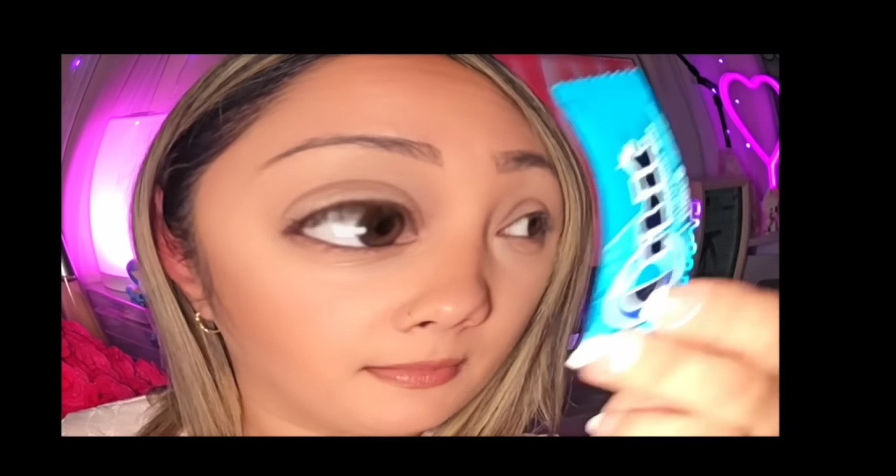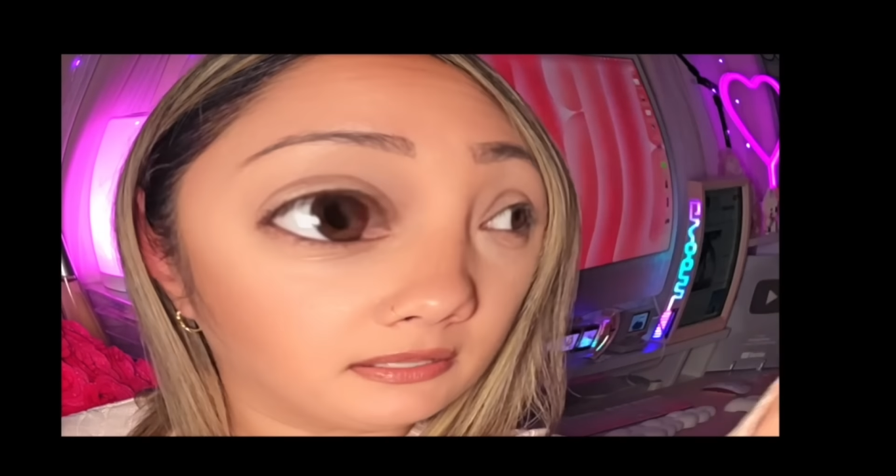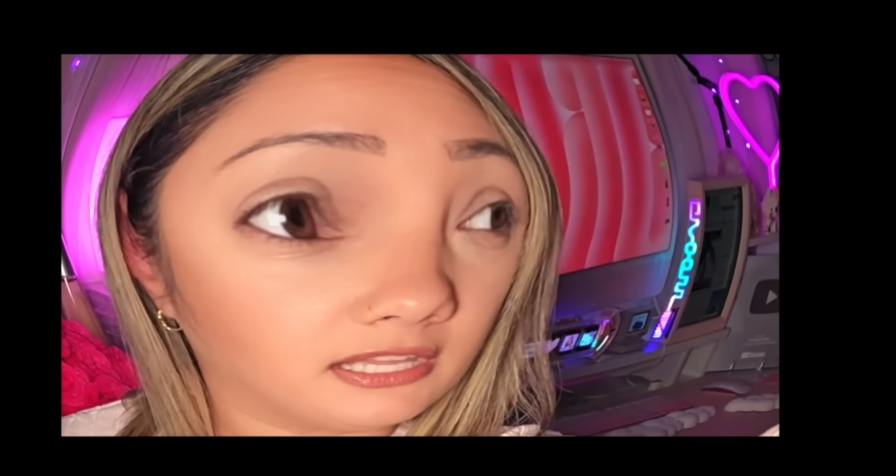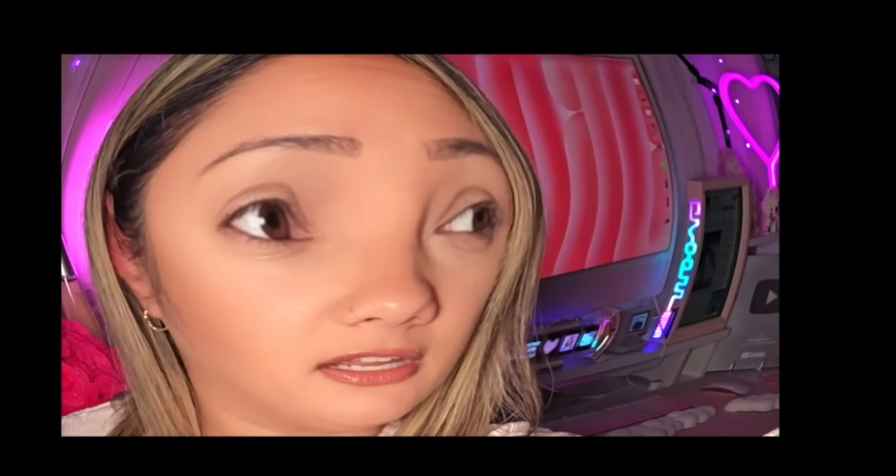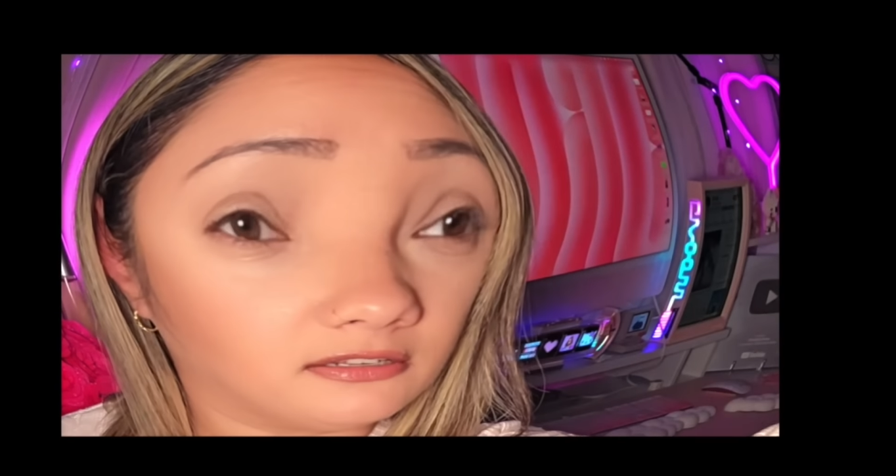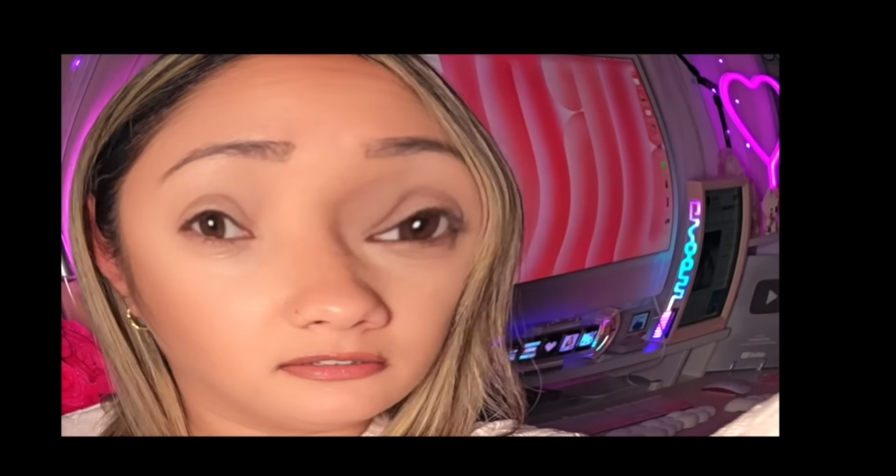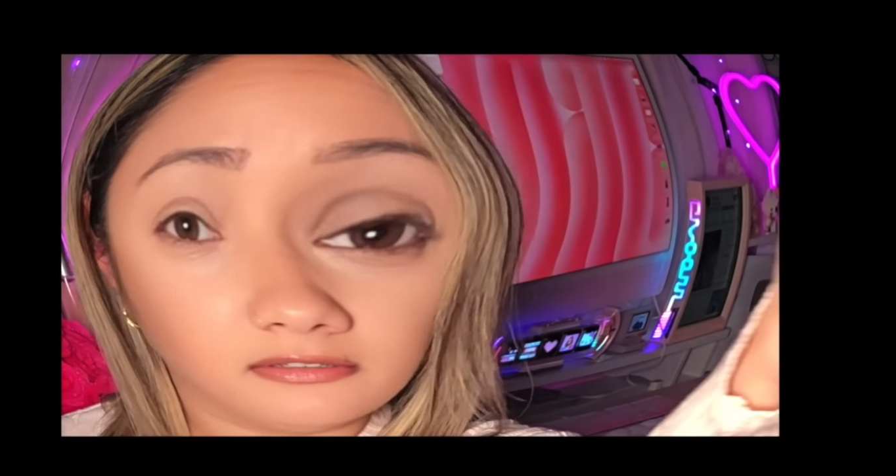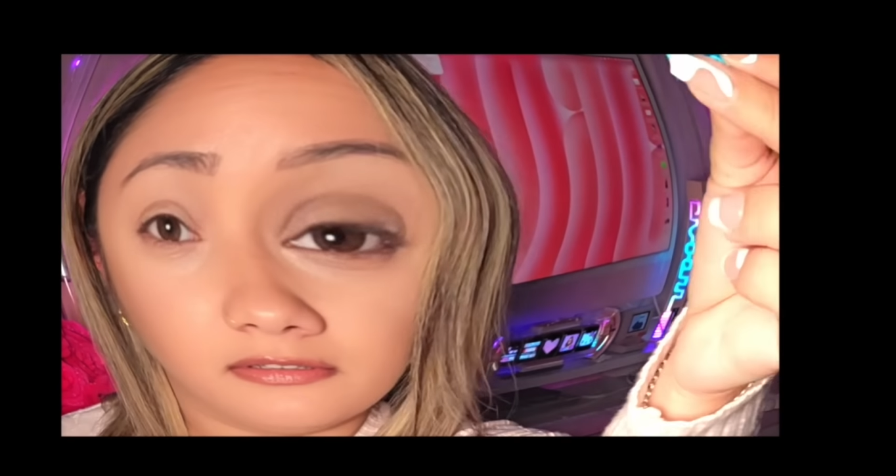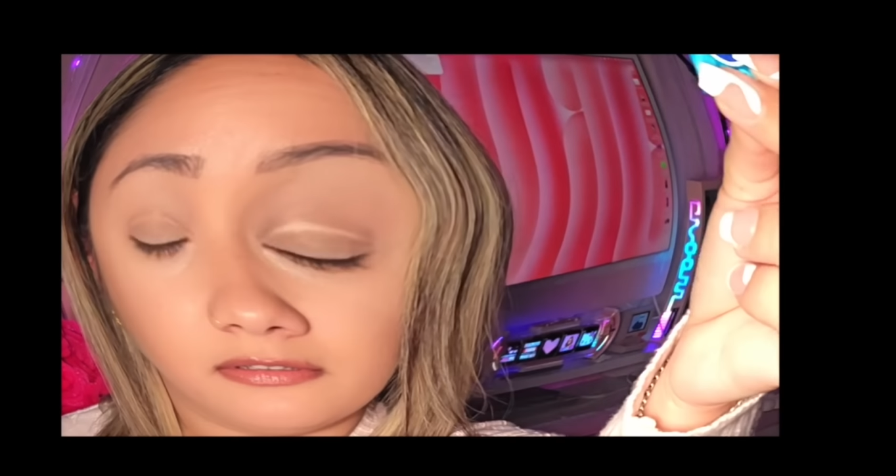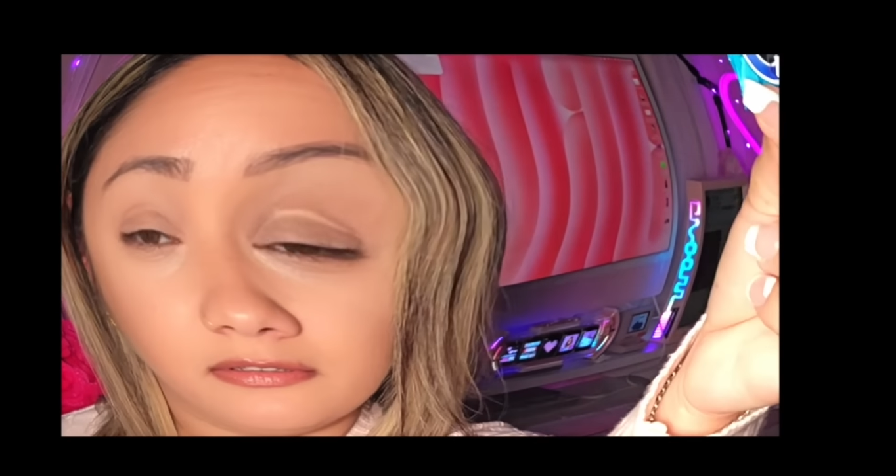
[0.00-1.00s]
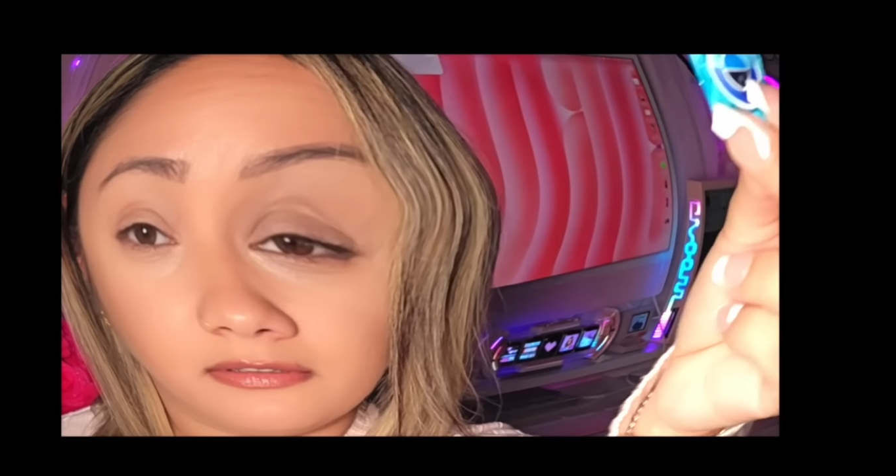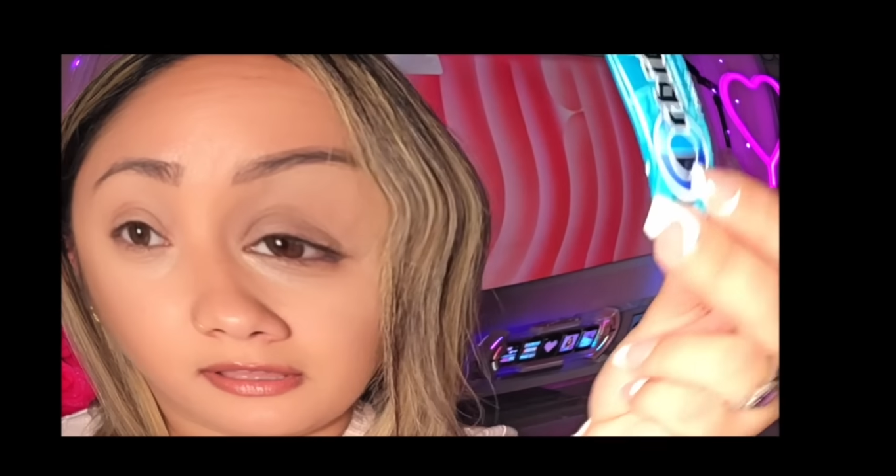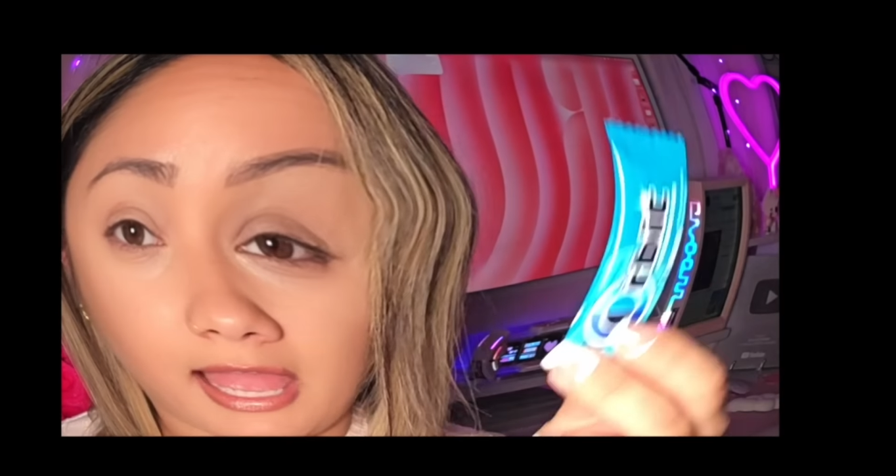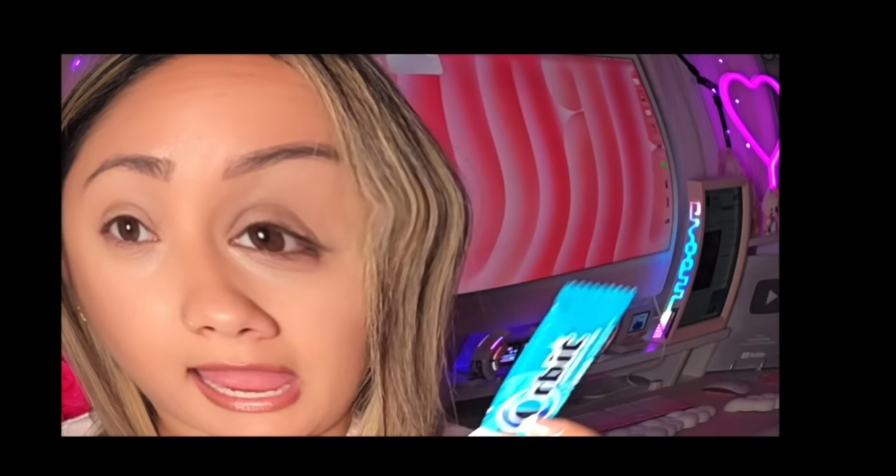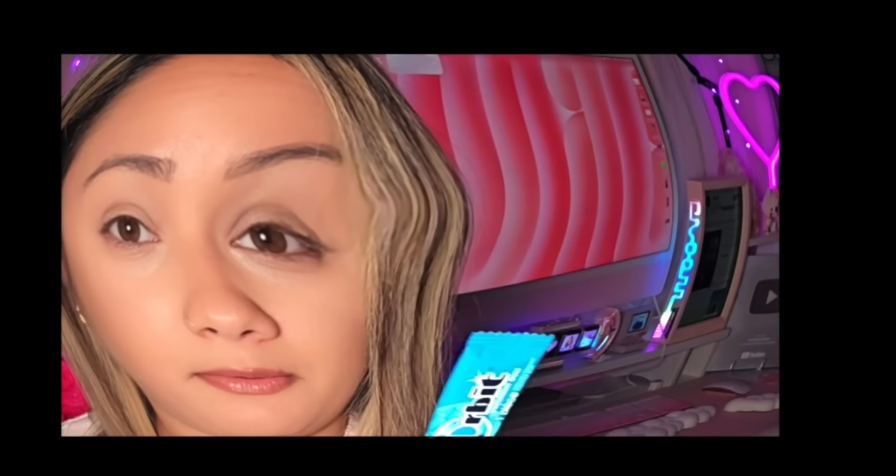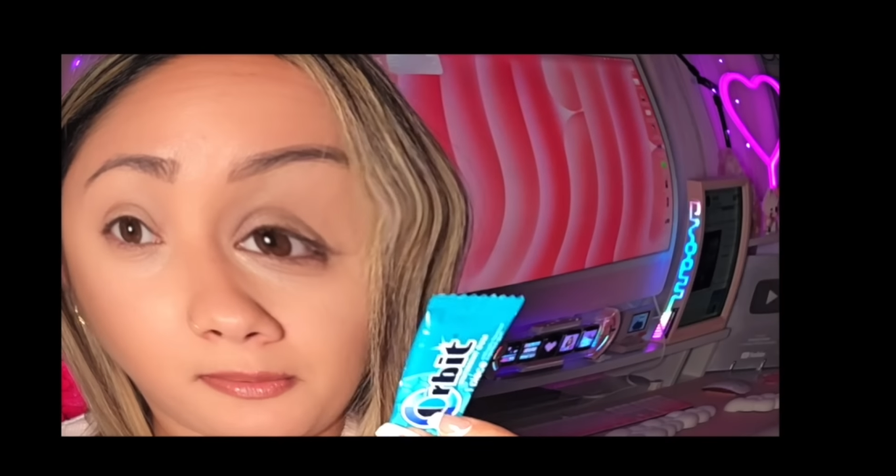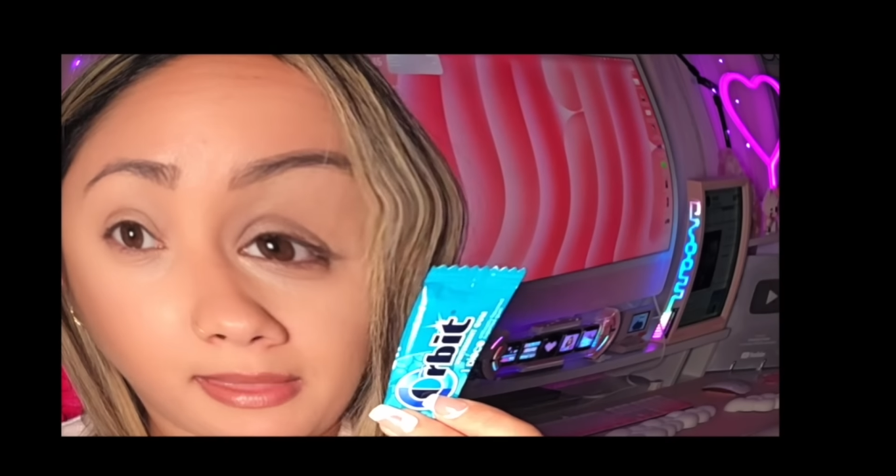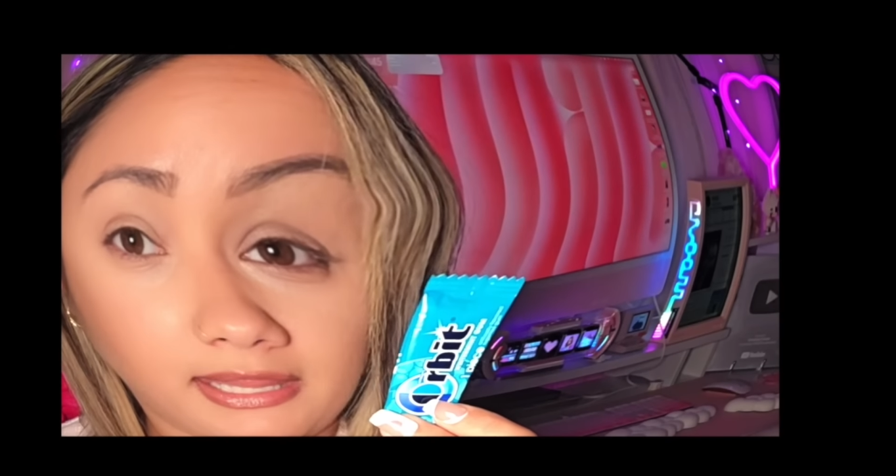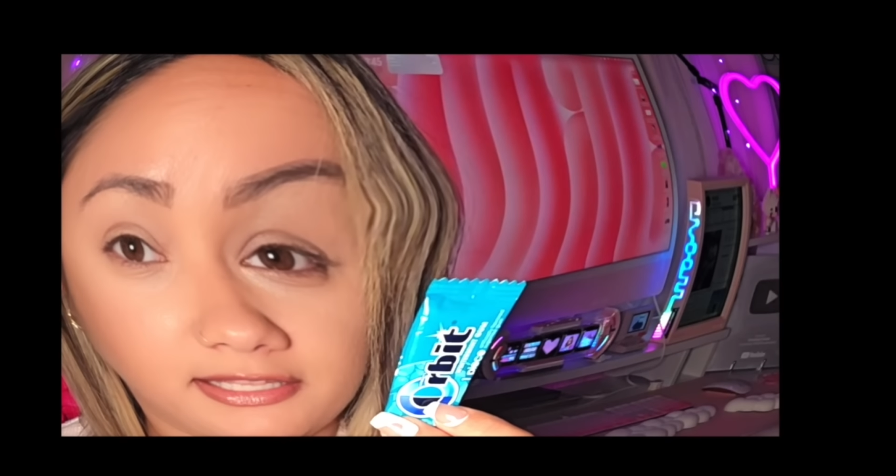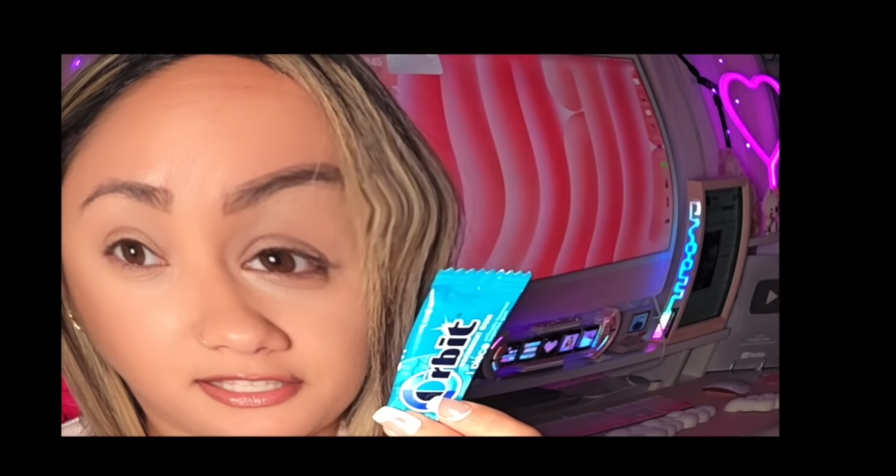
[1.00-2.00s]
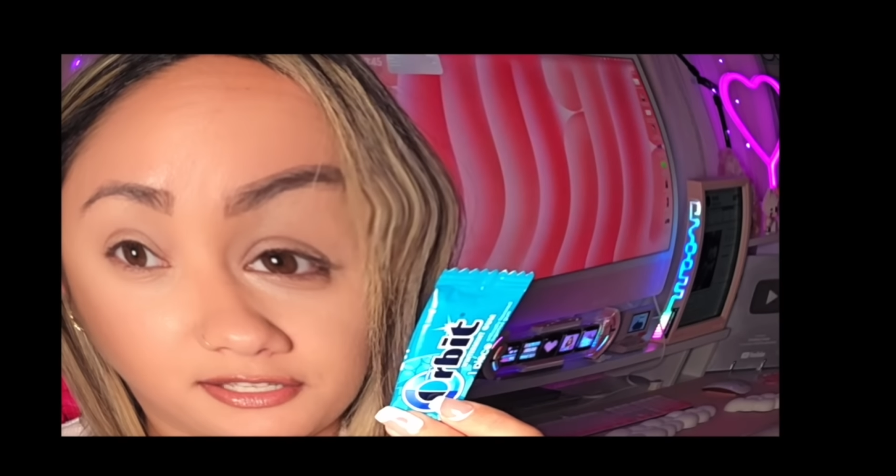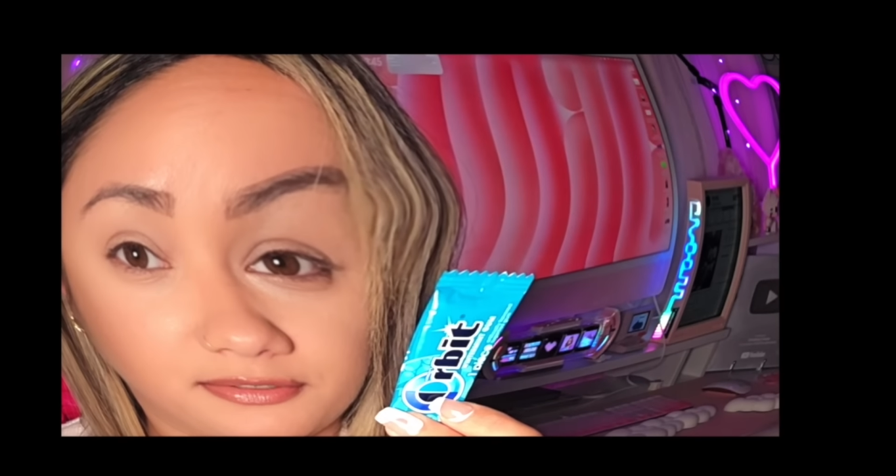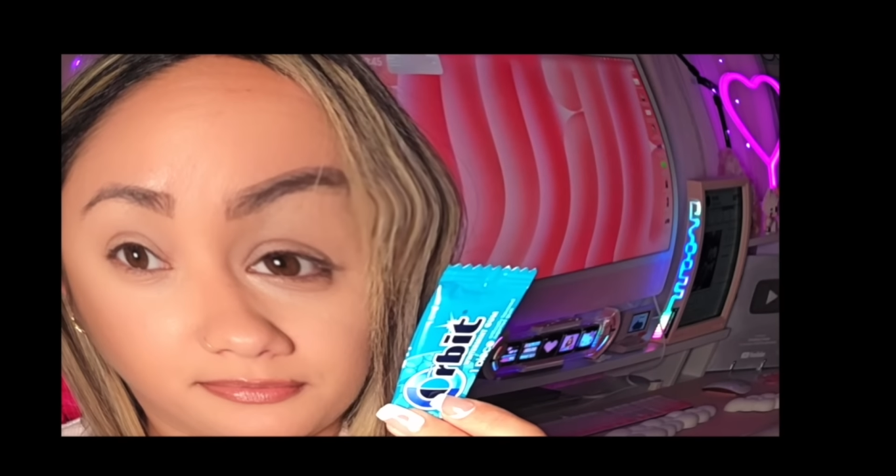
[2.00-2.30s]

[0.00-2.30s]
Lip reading: there, I will mail it to you.